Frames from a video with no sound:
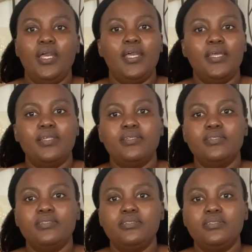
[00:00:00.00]

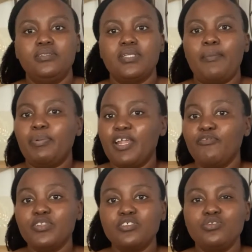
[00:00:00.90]
and apply
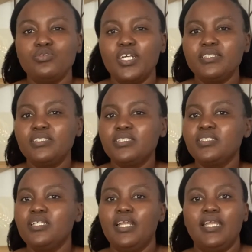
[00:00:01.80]
for this new
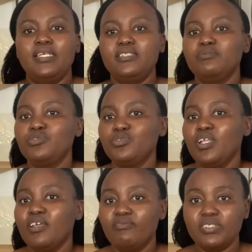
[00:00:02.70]
ID, let them do
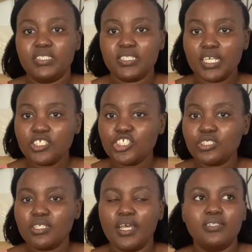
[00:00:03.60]
their
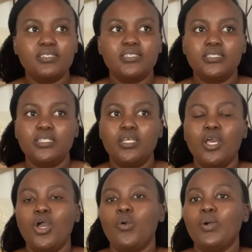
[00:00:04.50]
investigation and see
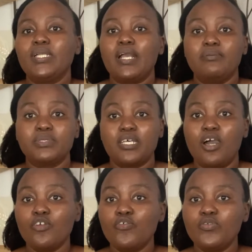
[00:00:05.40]
what comes
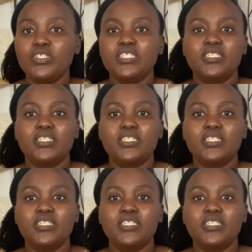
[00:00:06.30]
out of it.